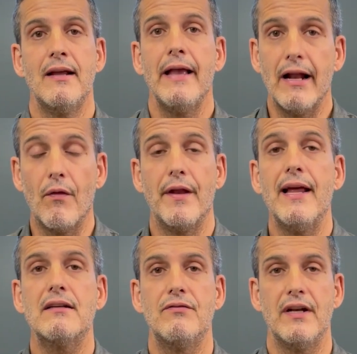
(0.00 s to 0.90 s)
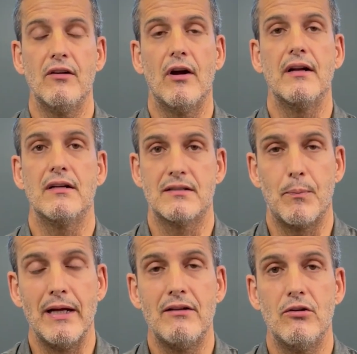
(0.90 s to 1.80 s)
And on the next video, I'm going to
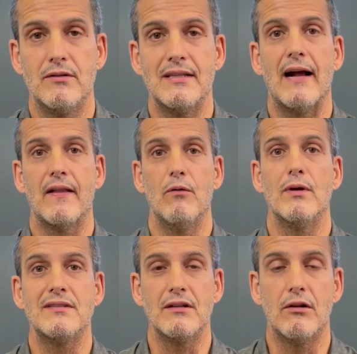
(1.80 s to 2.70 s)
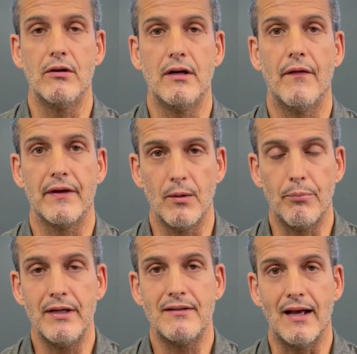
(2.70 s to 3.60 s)
explain to you exactly what's included on the
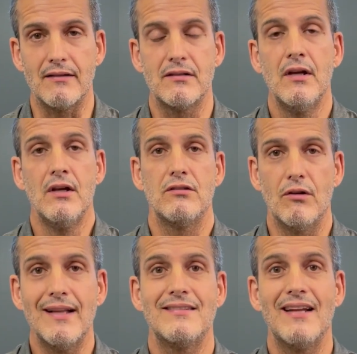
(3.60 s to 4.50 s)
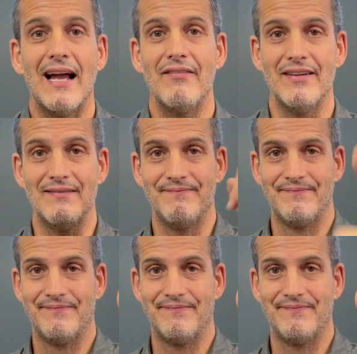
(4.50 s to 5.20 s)
complete test. So let's dive in.